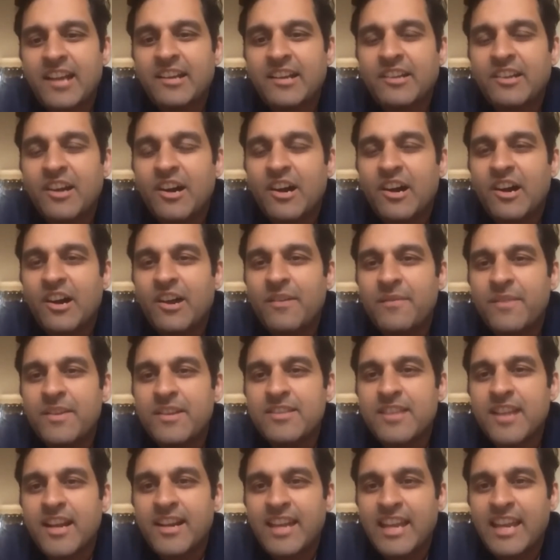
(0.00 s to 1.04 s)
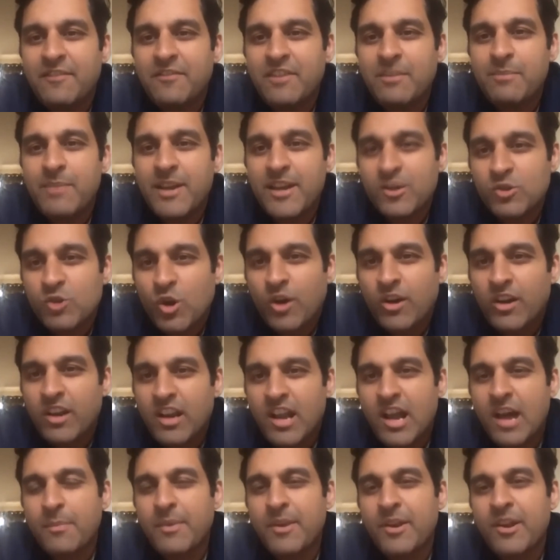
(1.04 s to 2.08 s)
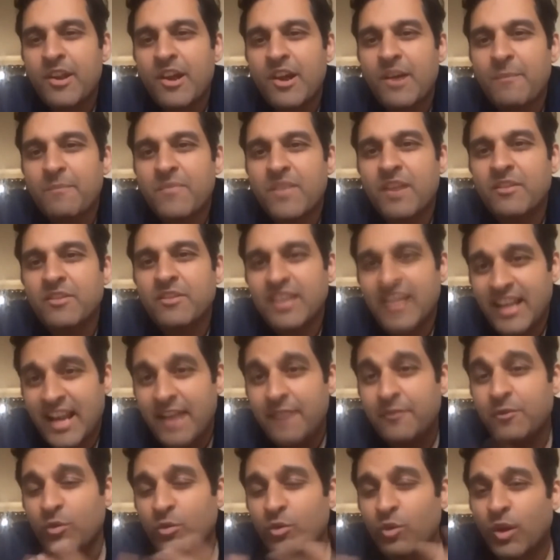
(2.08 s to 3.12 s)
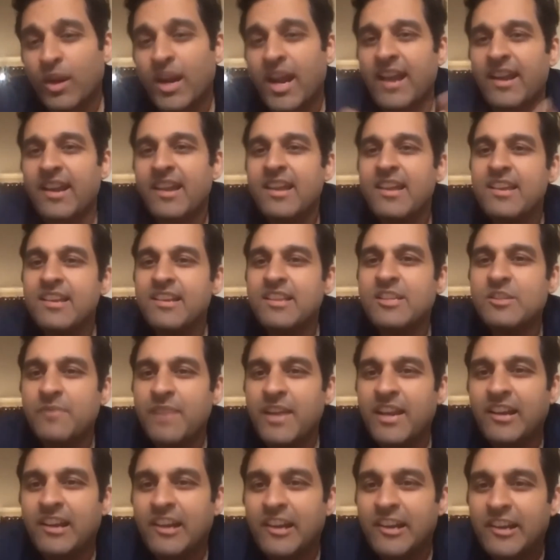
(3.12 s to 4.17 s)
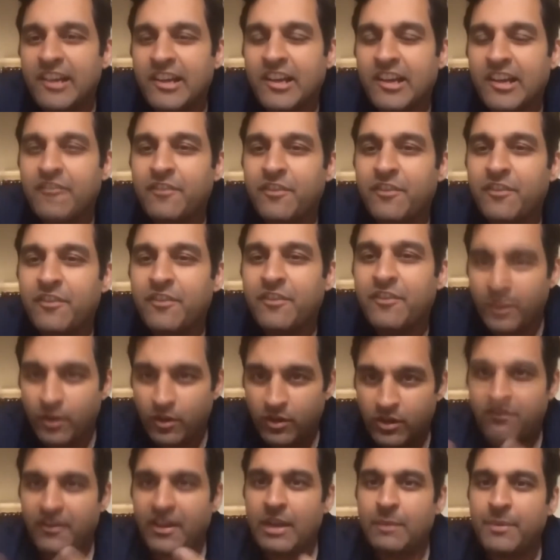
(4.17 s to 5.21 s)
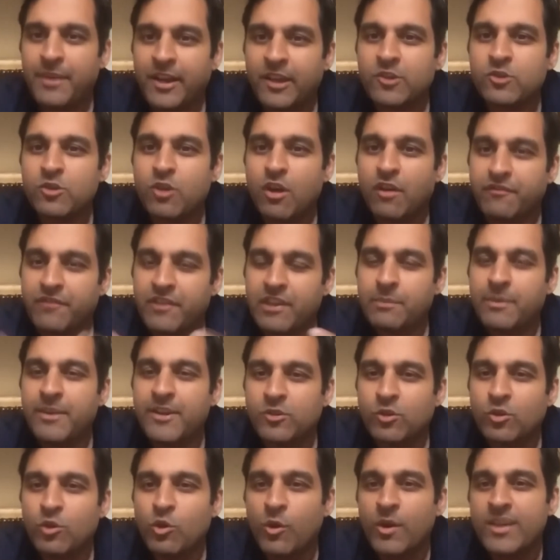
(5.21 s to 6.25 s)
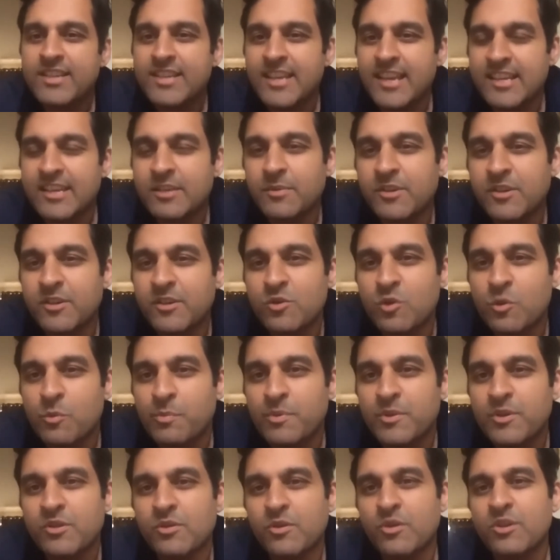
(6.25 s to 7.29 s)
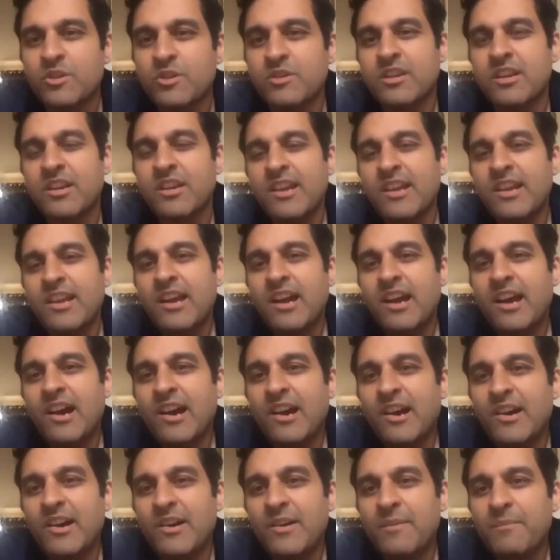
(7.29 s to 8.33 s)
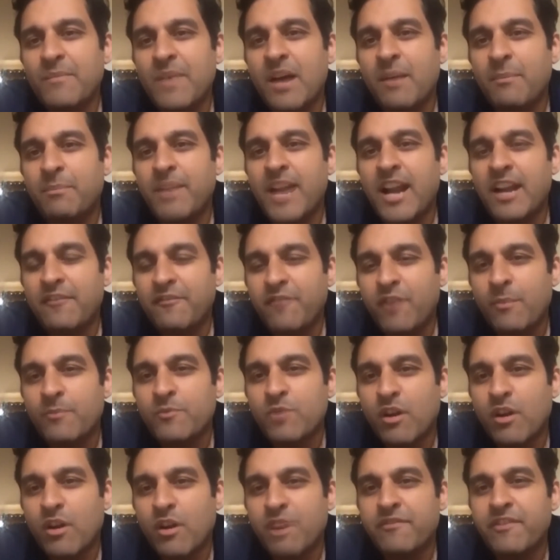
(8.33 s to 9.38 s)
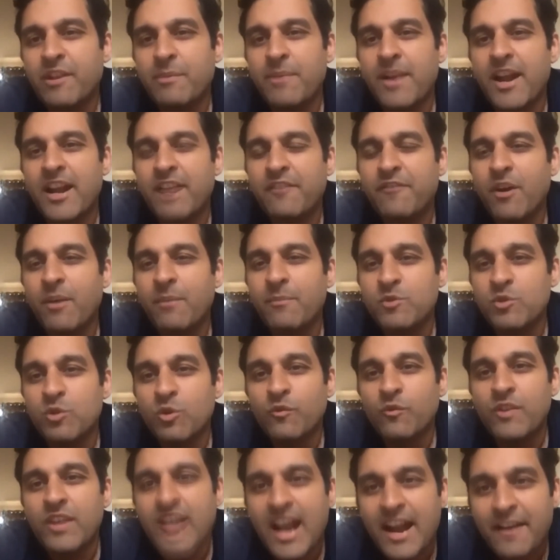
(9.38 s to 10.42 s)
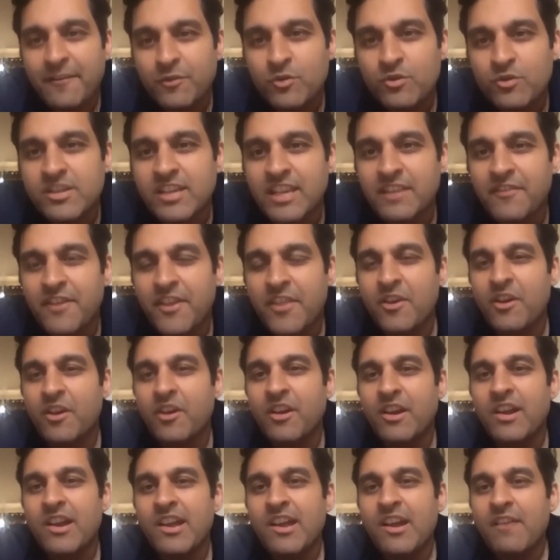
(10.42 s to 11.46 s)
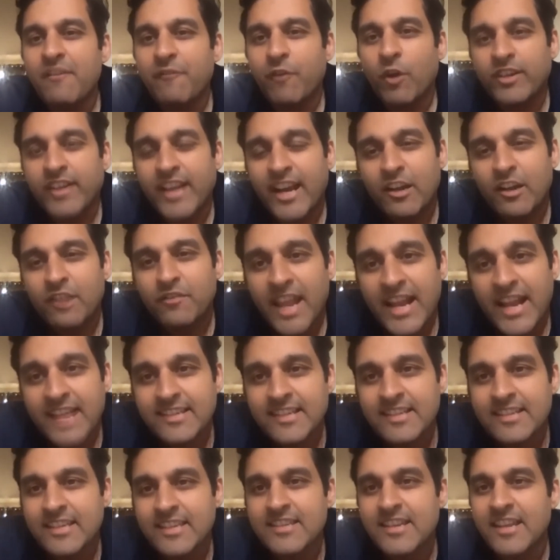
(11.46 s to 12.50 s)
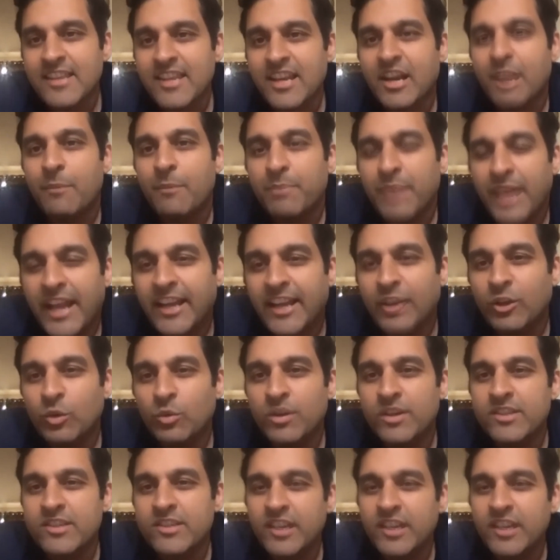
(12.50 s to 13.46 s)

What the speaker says: AV based on. They'll have to look at. It's very critical for when you're developing a software based on OSS, which is open source software platform. You will have to see what kind of licenses are they complying to. Is